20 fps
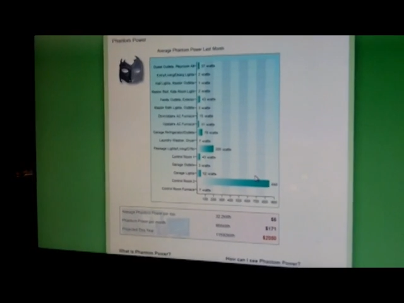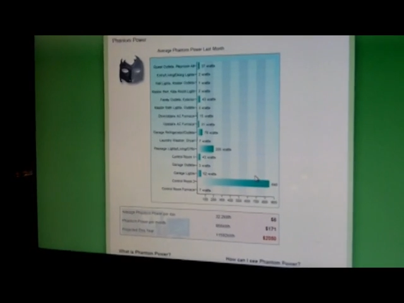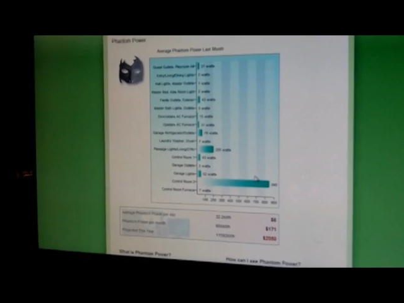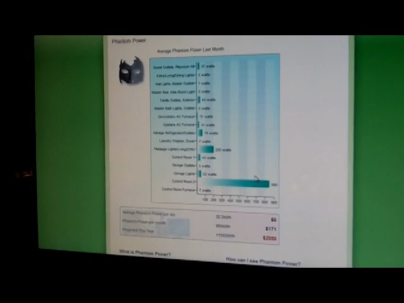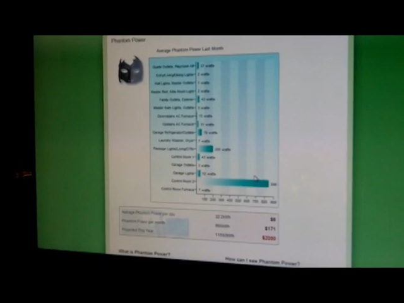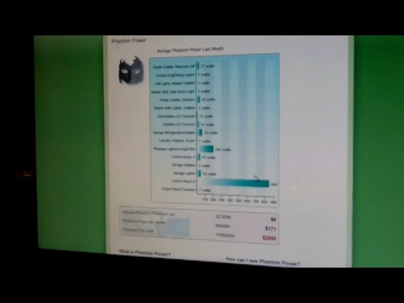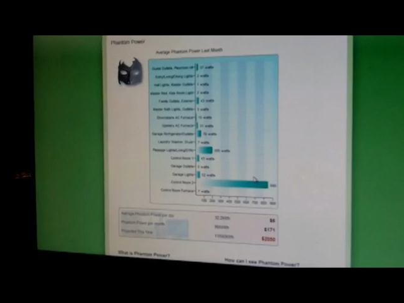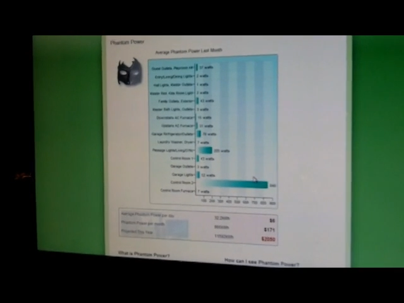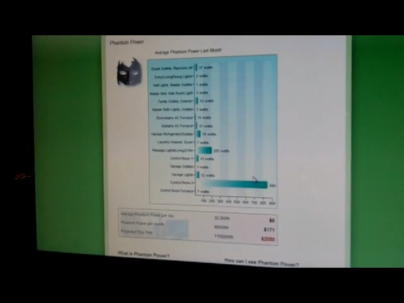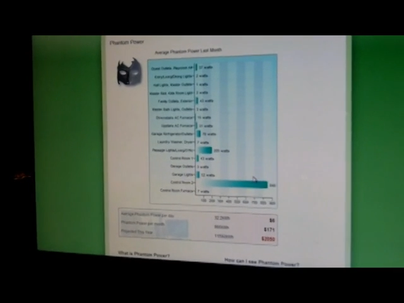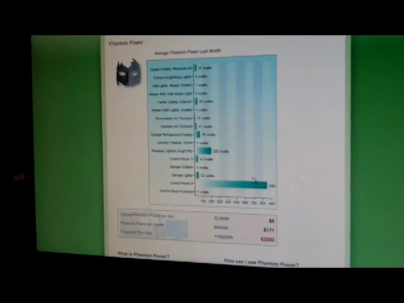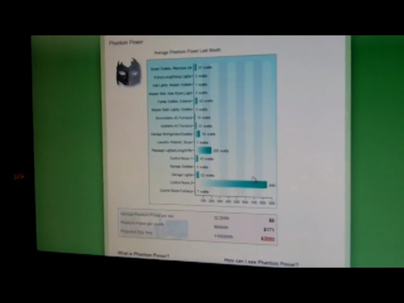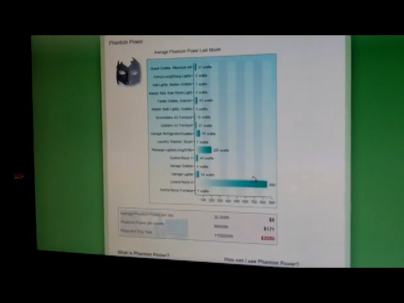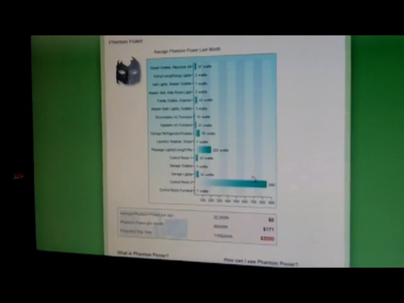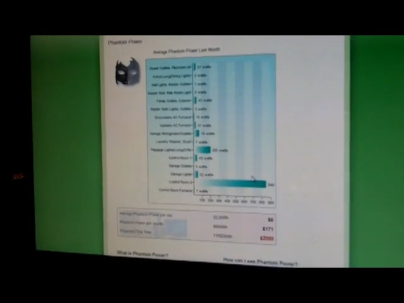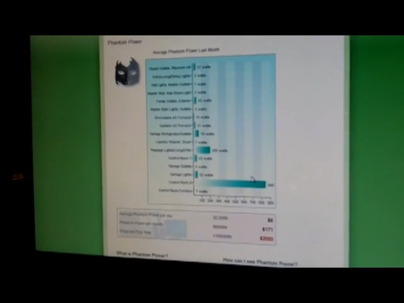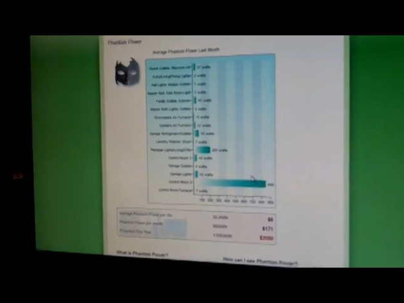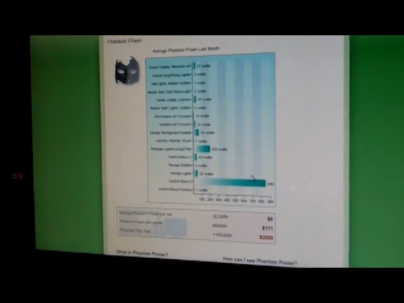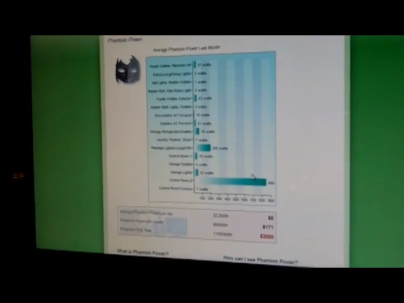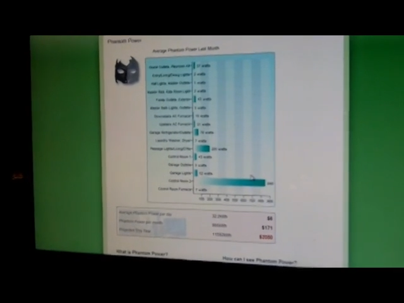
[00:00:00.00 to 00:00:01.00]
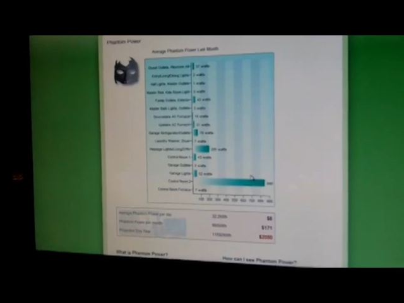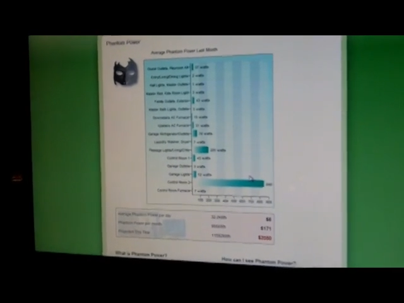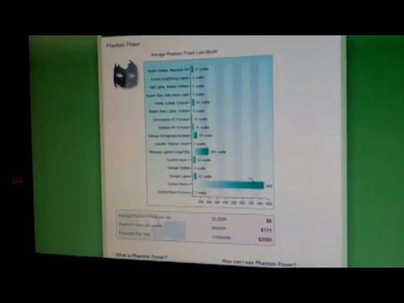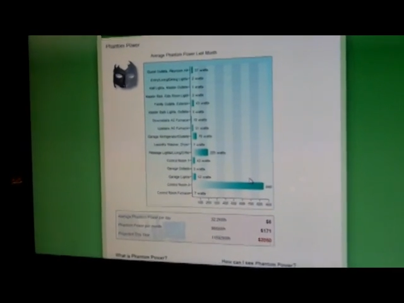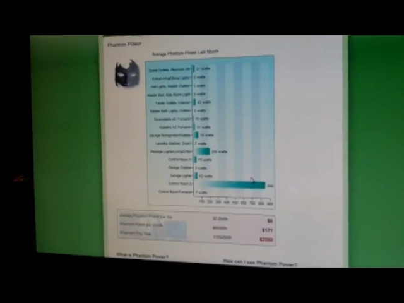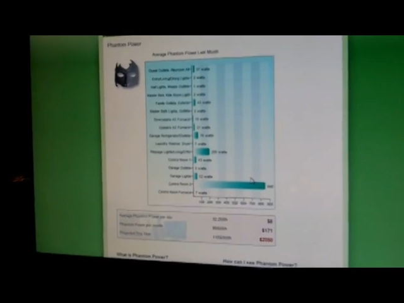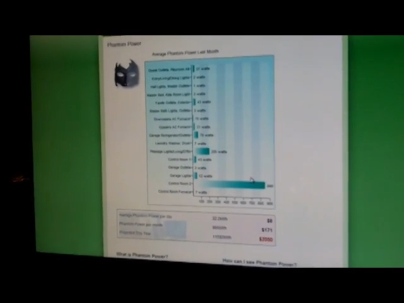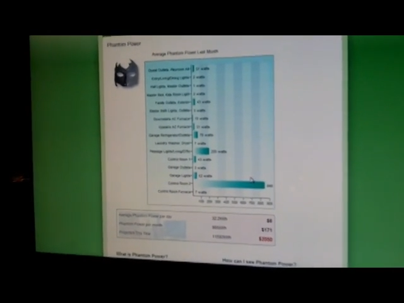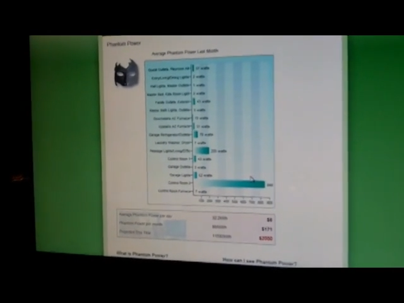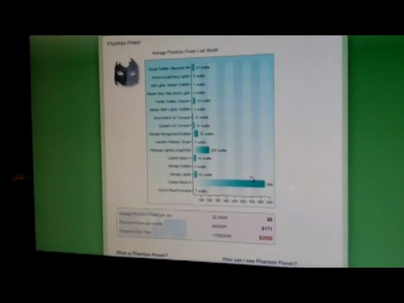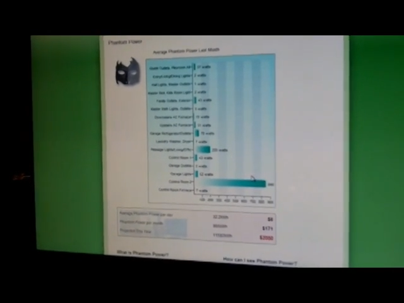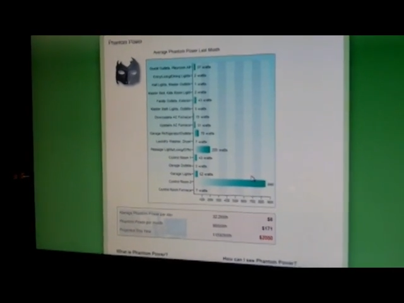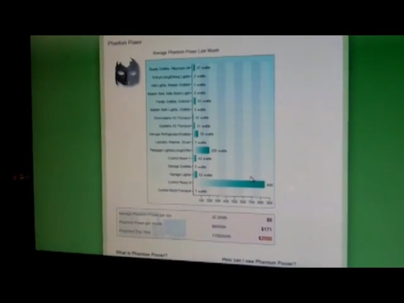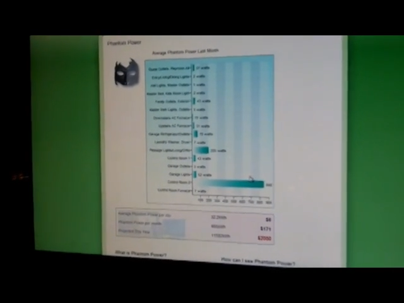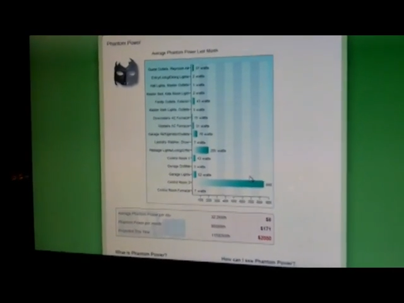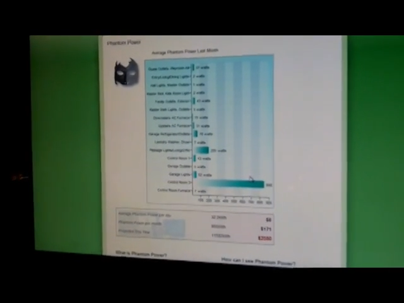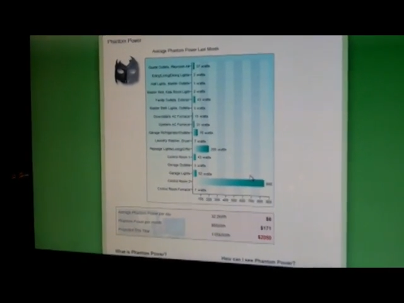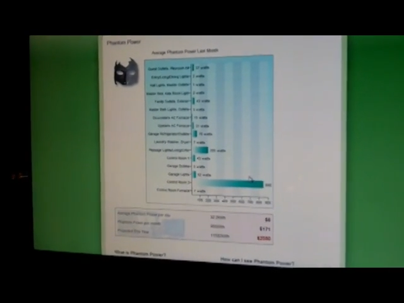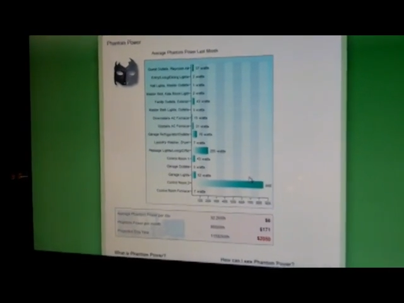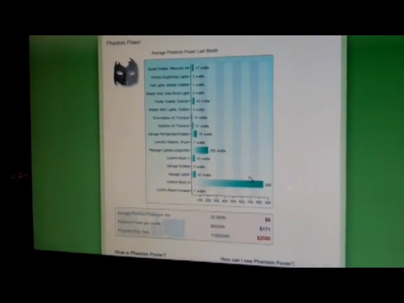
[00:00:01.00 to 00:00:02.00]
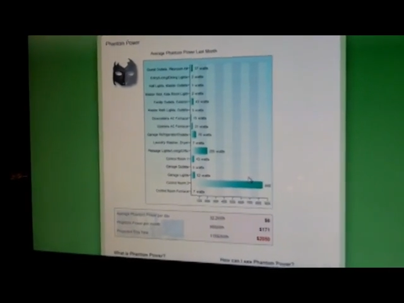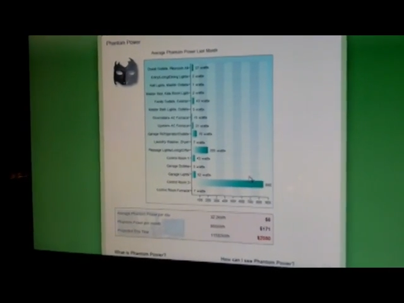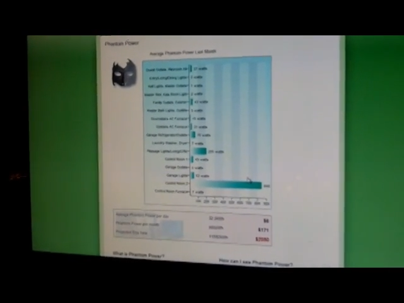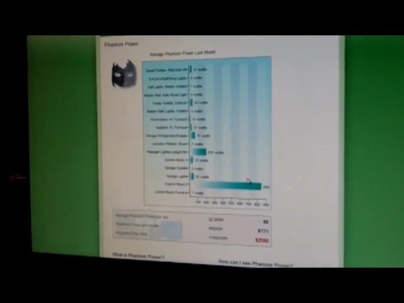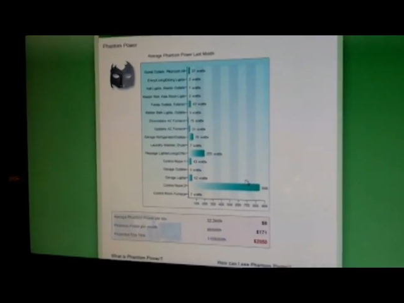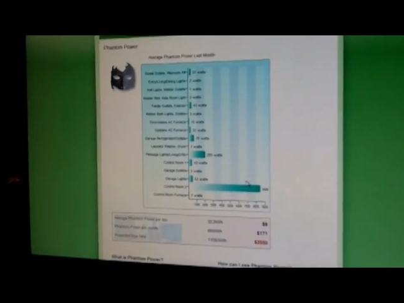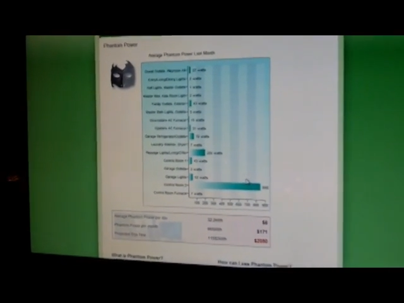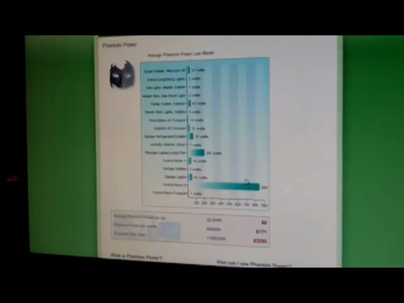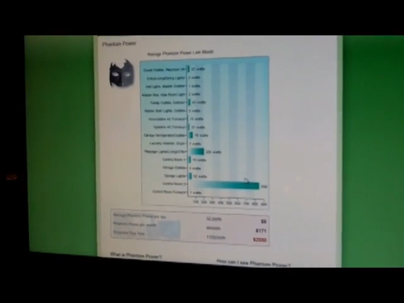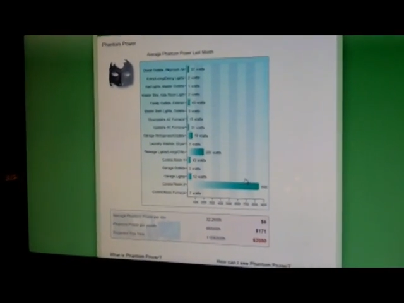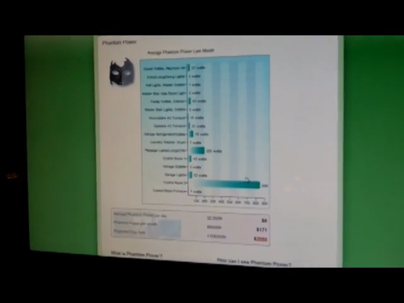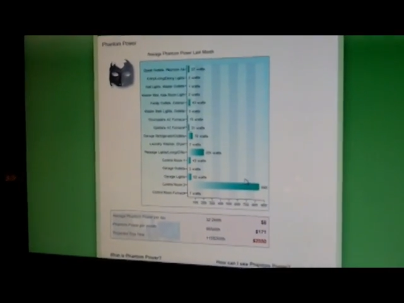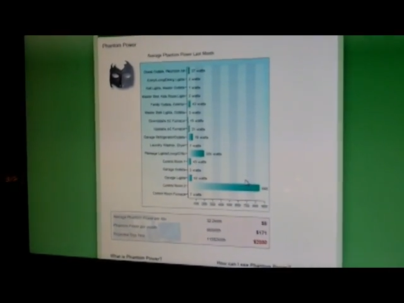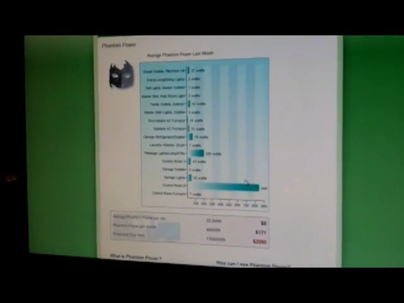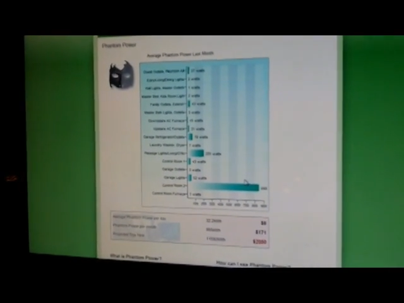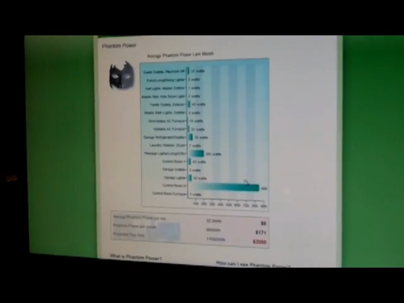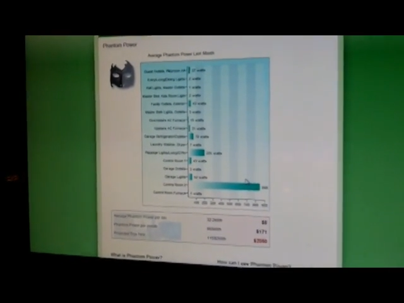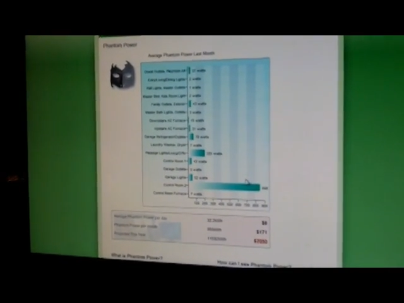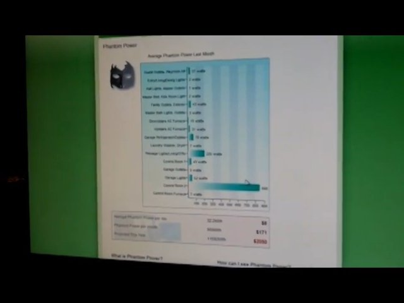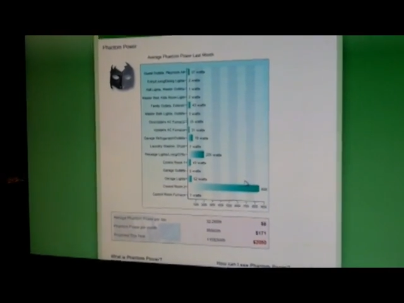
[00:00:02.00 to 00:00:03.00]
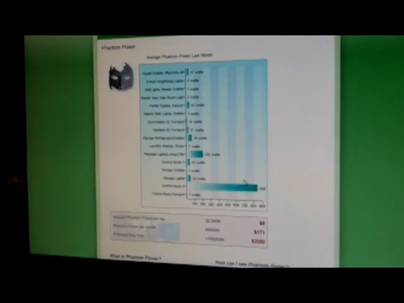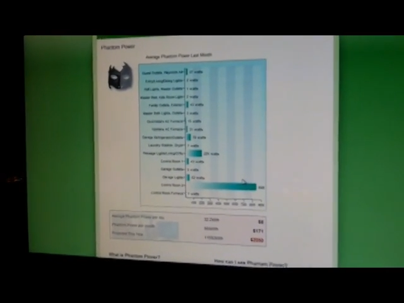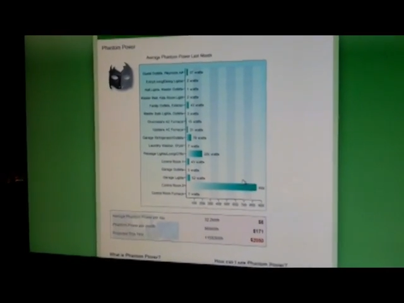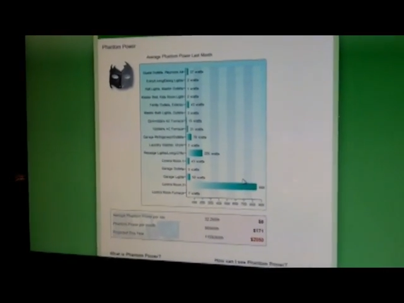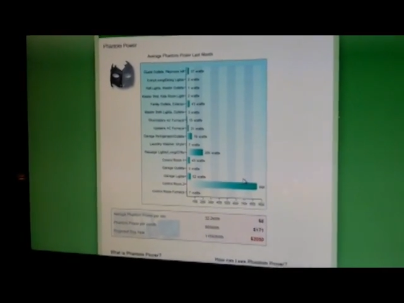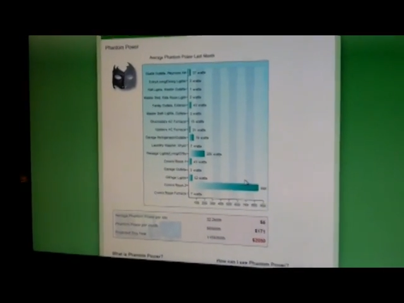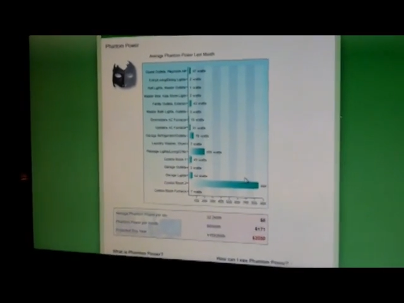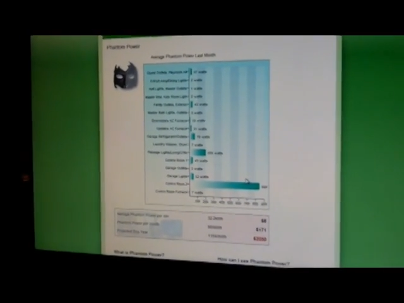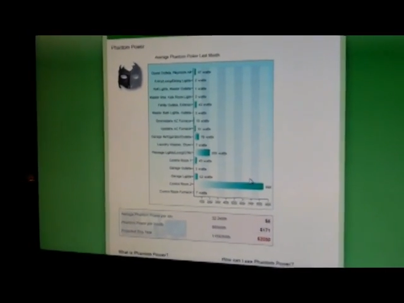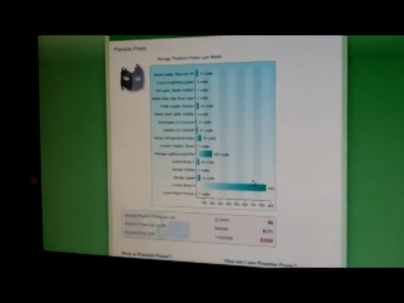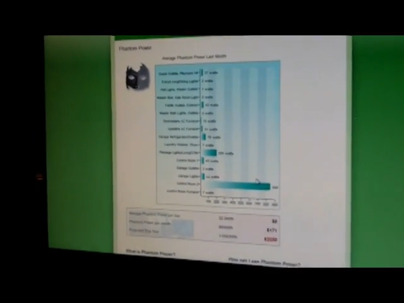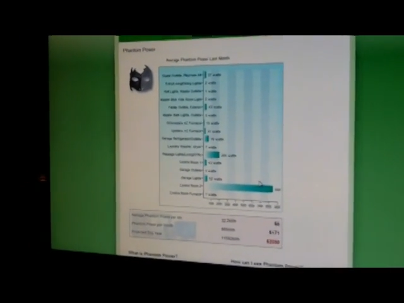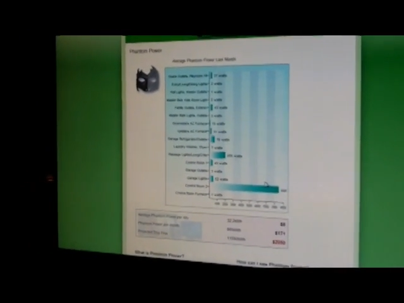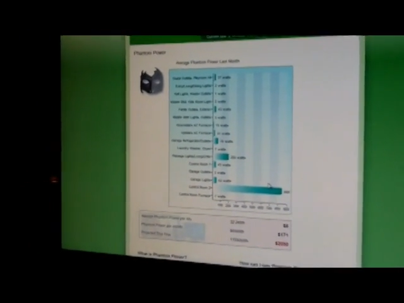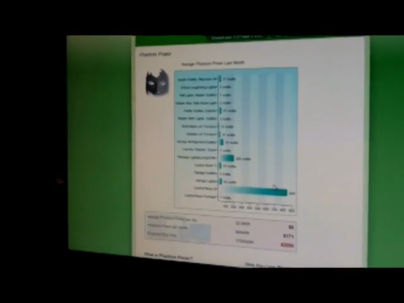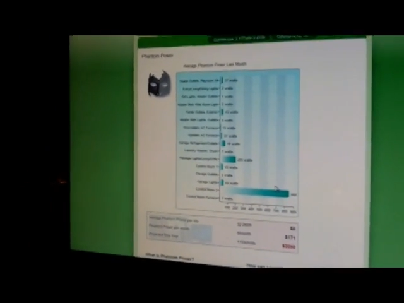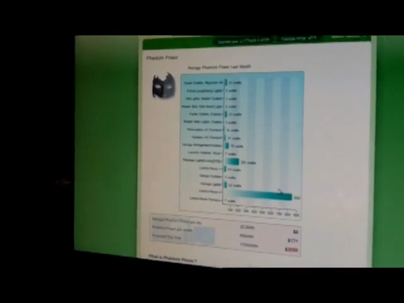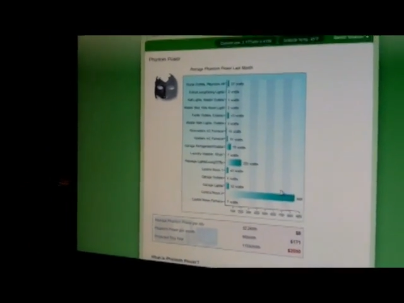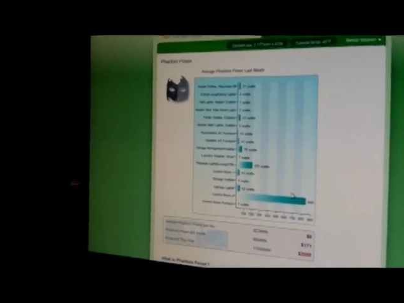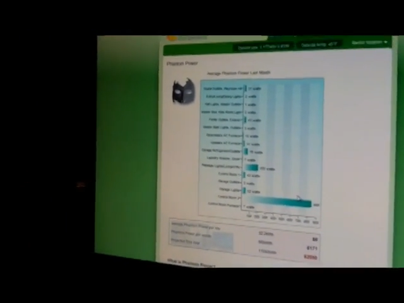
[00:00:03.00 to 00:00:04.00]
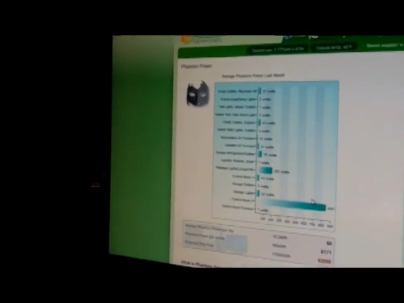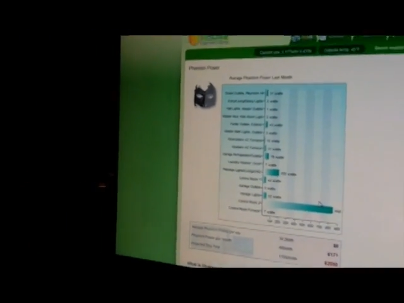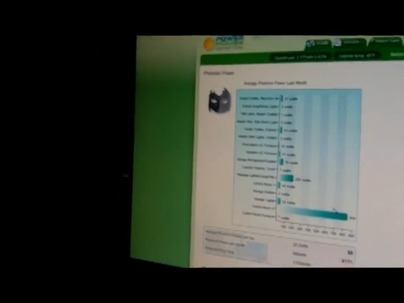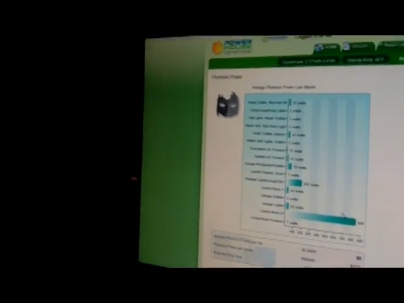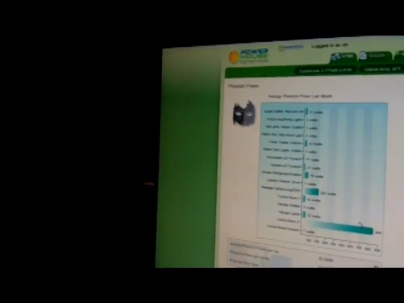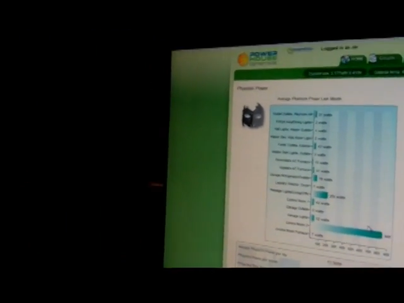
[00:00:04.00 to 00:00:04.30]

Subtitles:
No face is visible, so there are no lips to read.